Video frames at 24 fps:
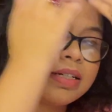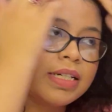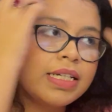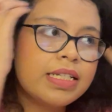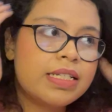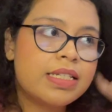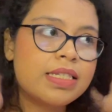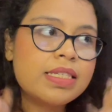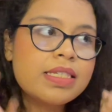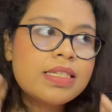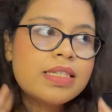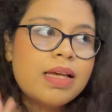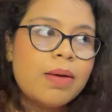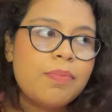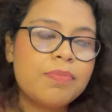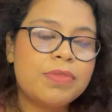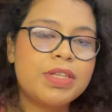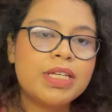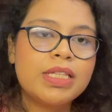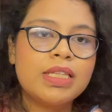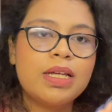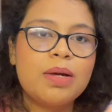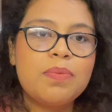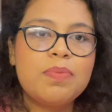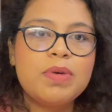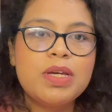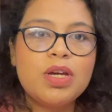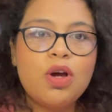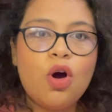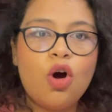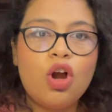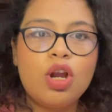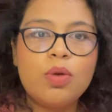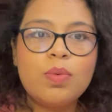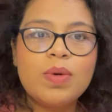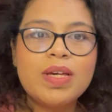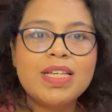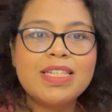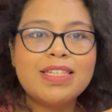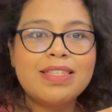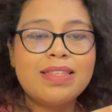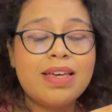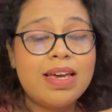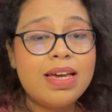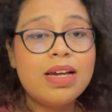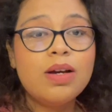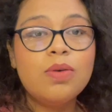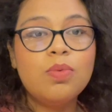It's something that we always
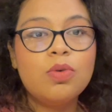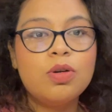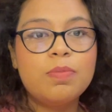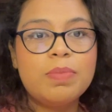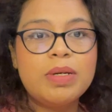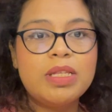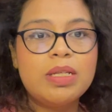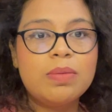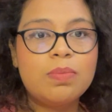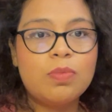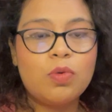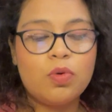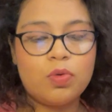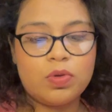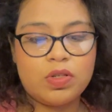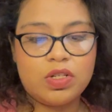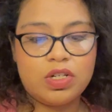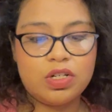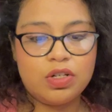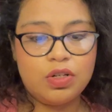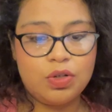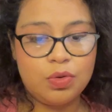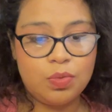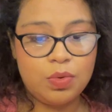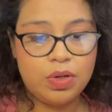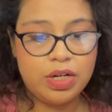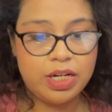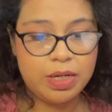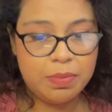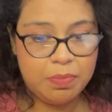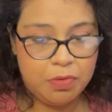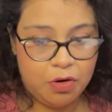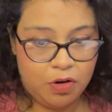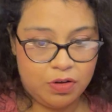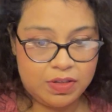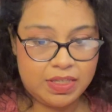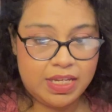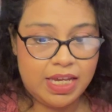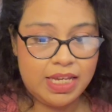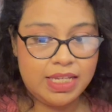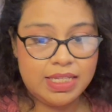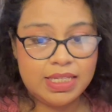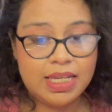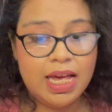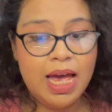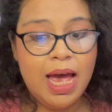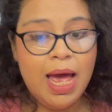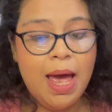think would be the most grueling
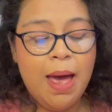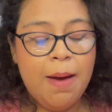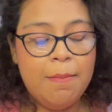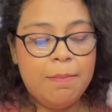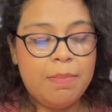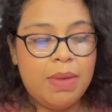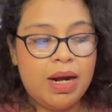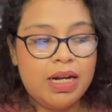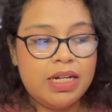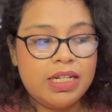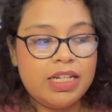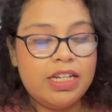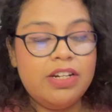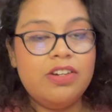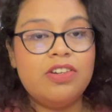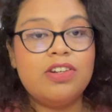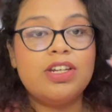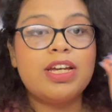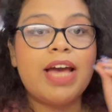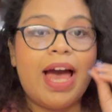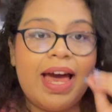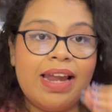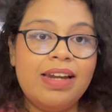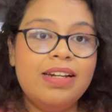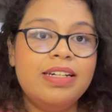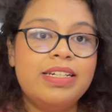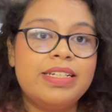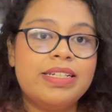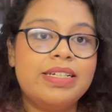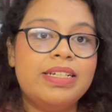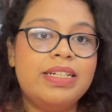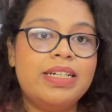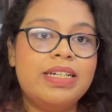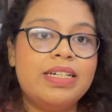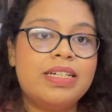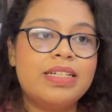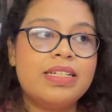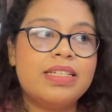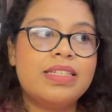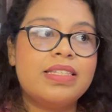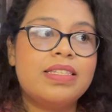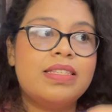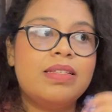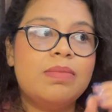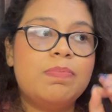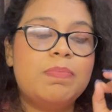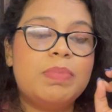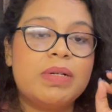process, but in reality it
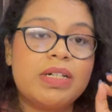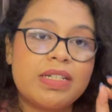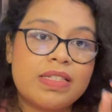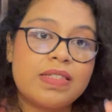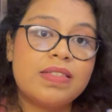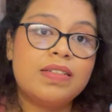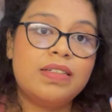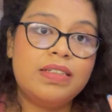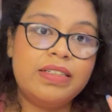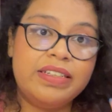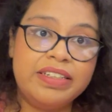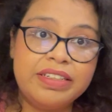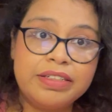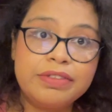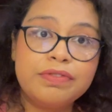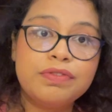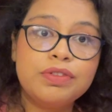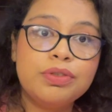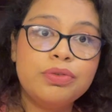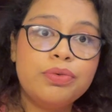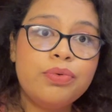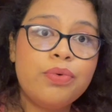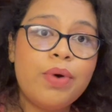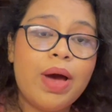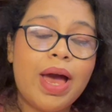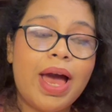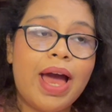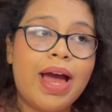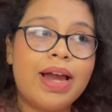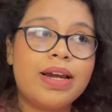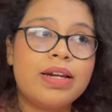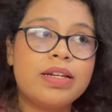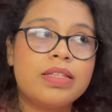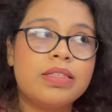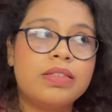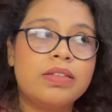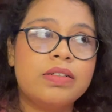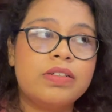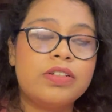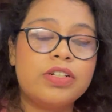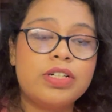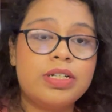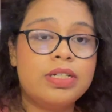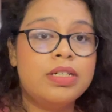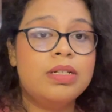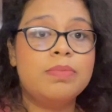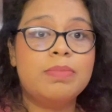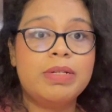is the personal interview and the
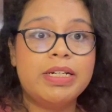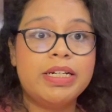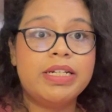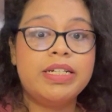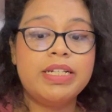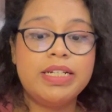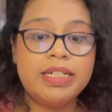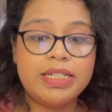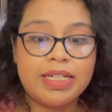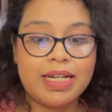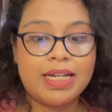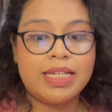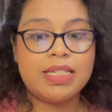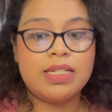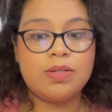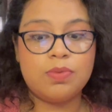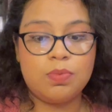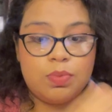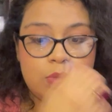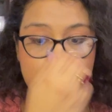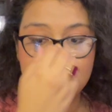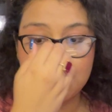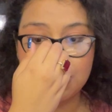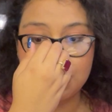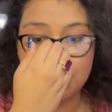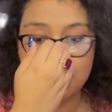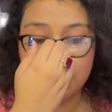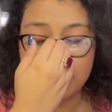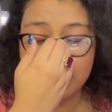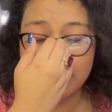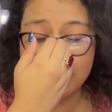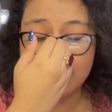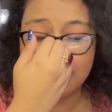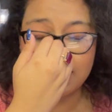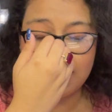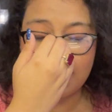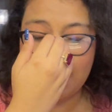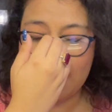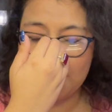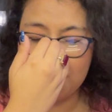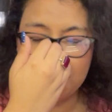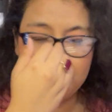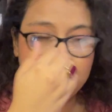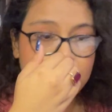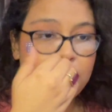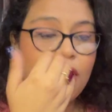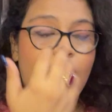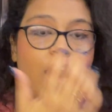written ability test which is
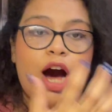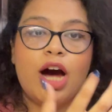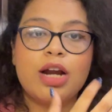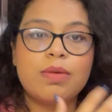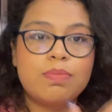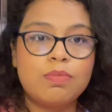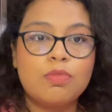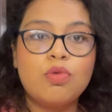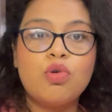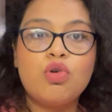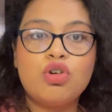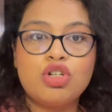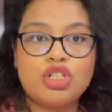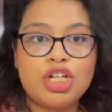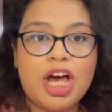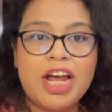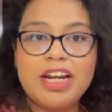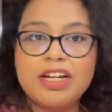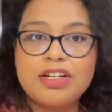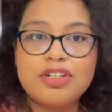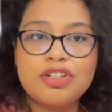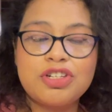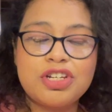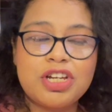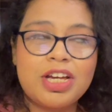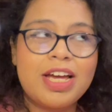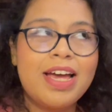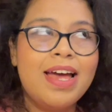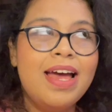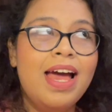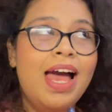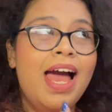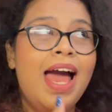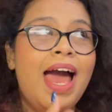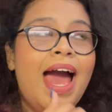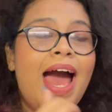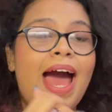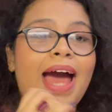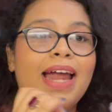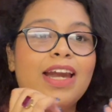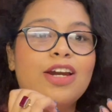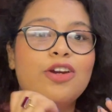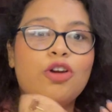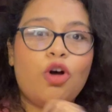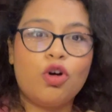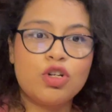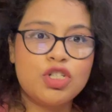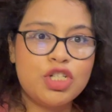far more challenging.
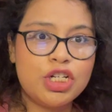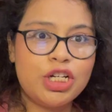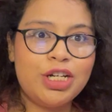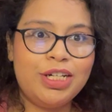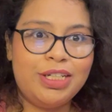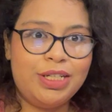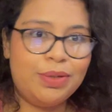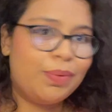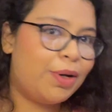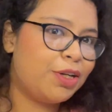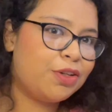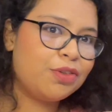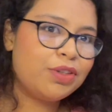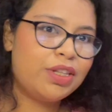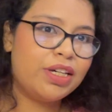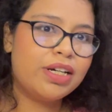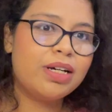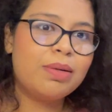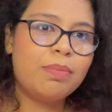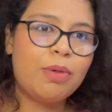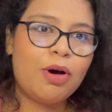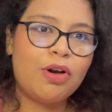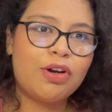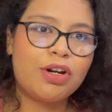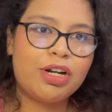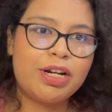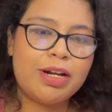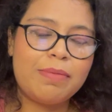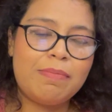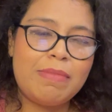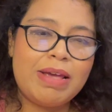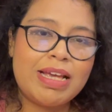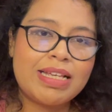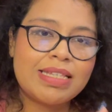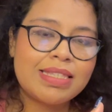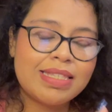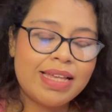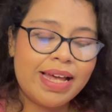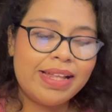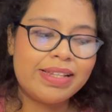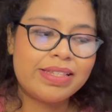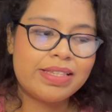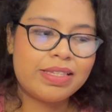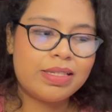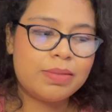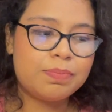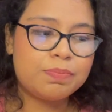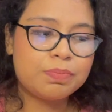And logically, when you think about it, it makes
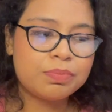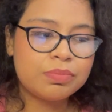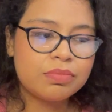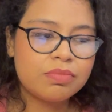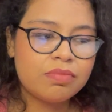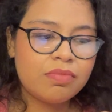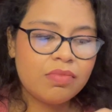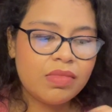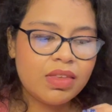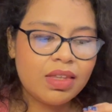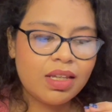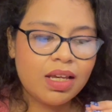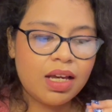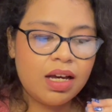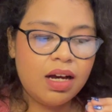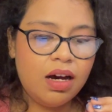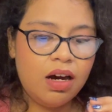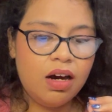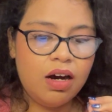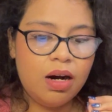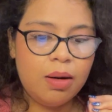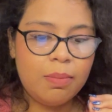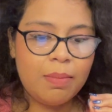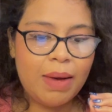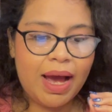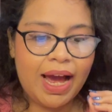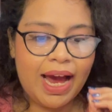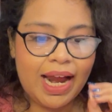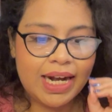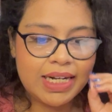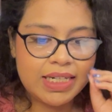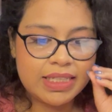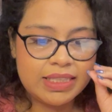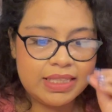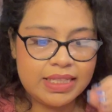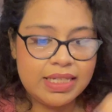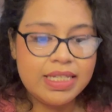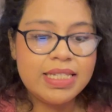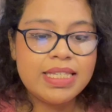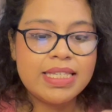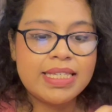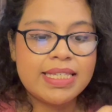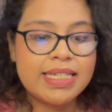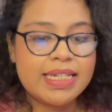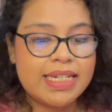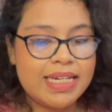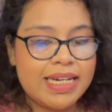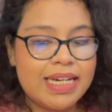sense. At
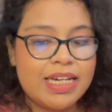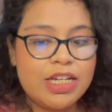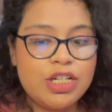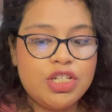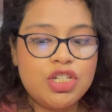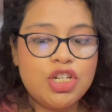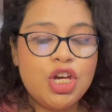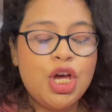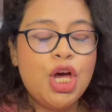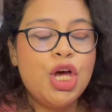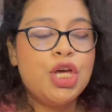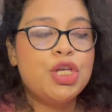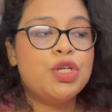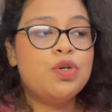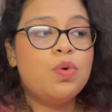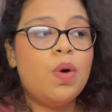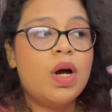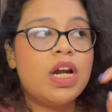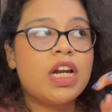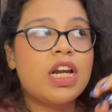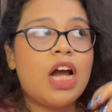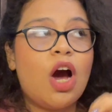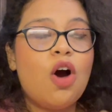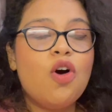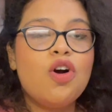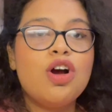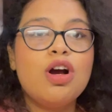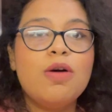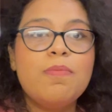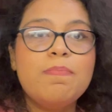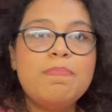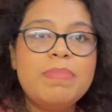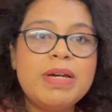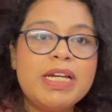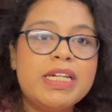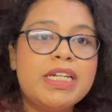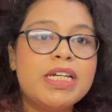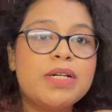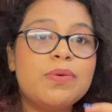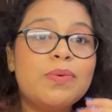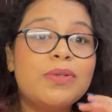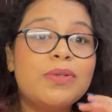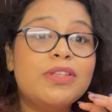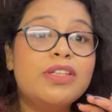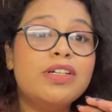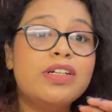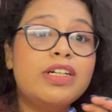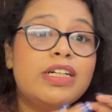this stage, you are now competing
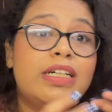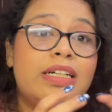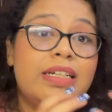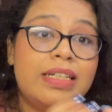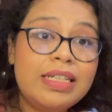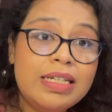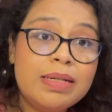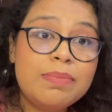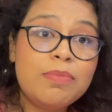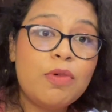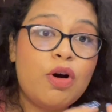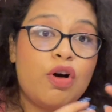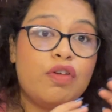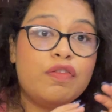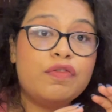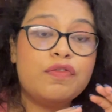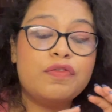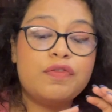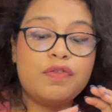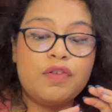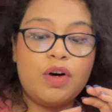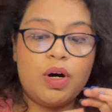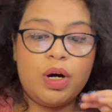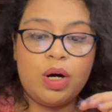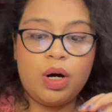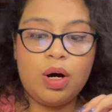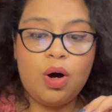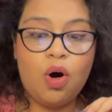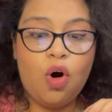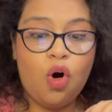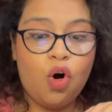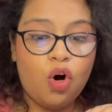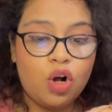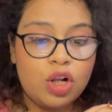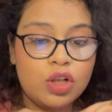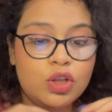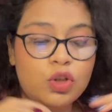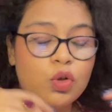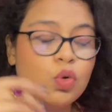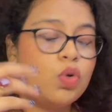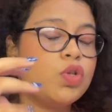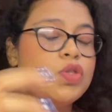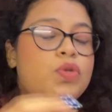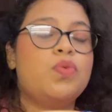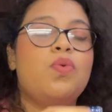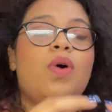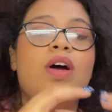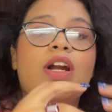with the cream of all
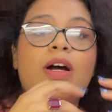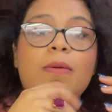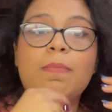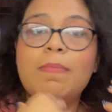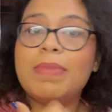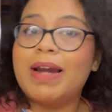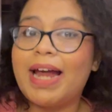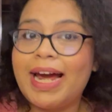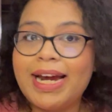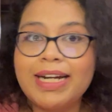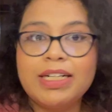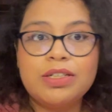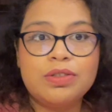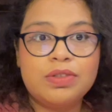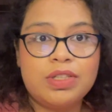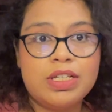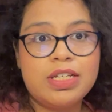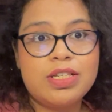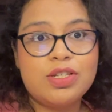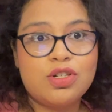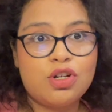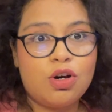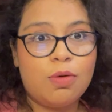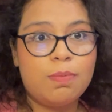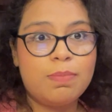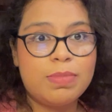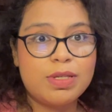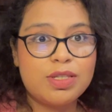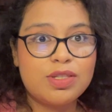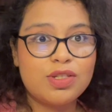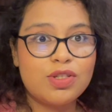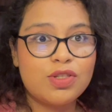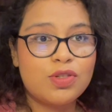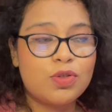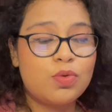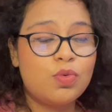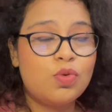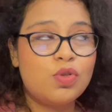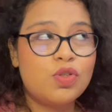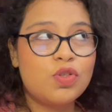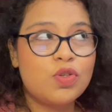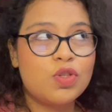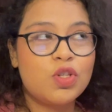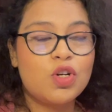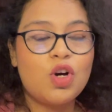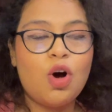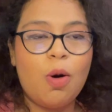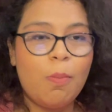those who are applying to these top business schools.
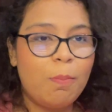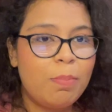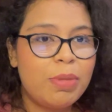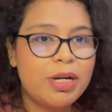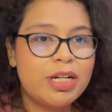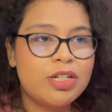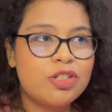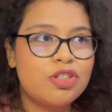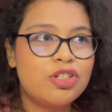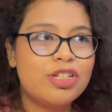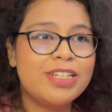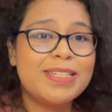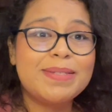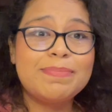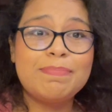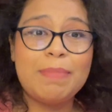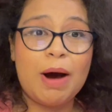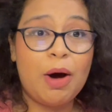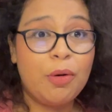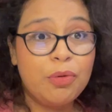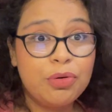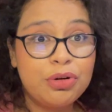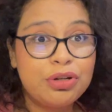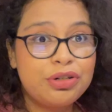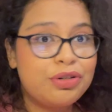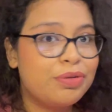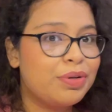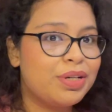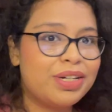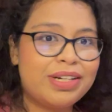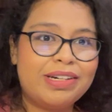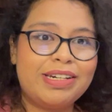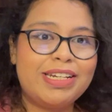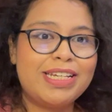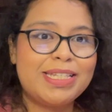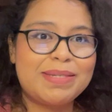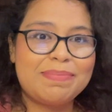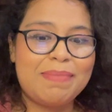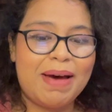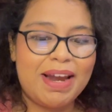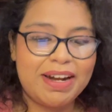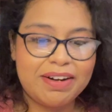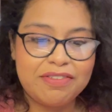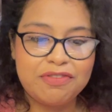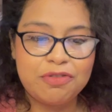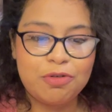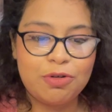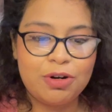So the competition is bound to increase
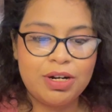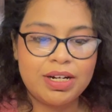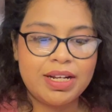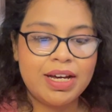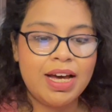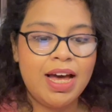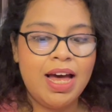manifold.